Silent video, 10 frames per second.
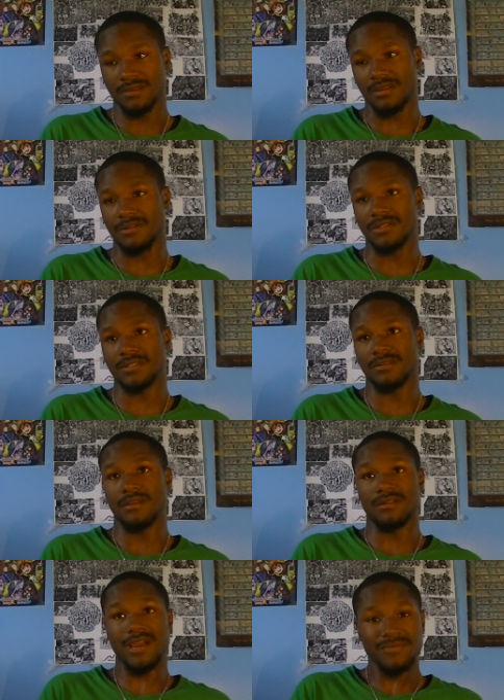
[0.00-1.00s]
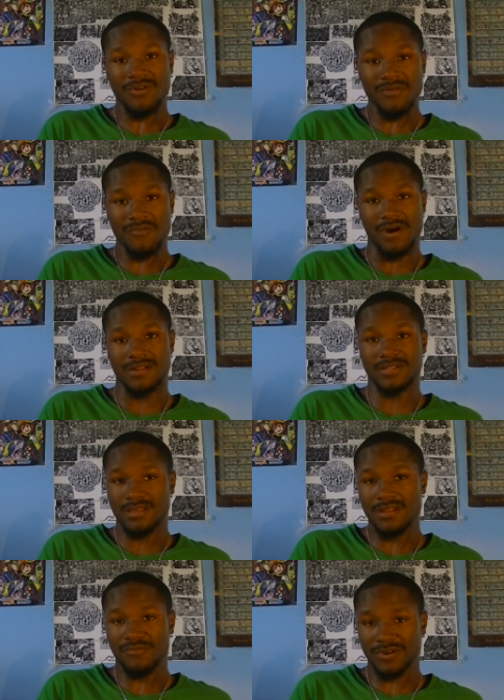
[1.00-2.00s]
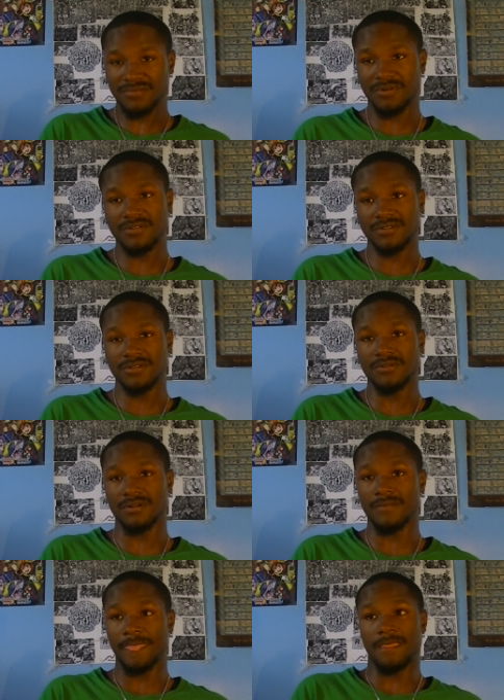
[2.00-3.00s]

and just not even Overwatch, any first person shooter.